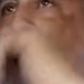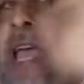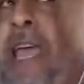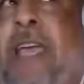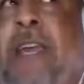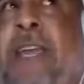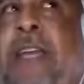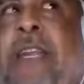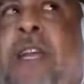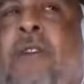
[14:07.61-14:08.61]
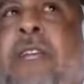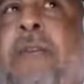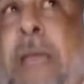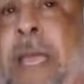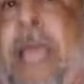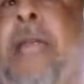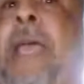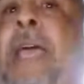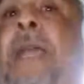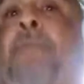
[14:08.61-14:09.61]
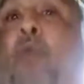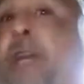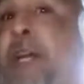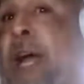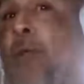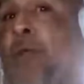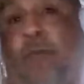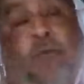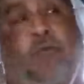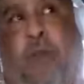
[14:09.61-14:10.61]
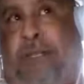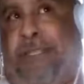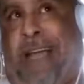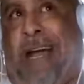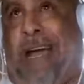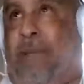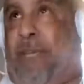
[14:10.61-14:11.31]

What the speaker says: And it literally and it pointed out whereas time